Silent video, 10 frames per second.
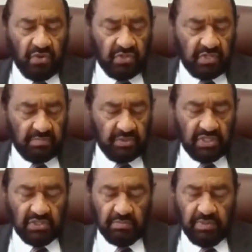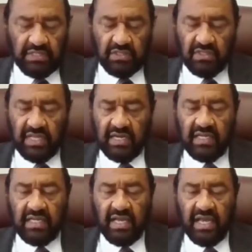for the participation
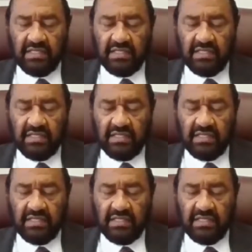that he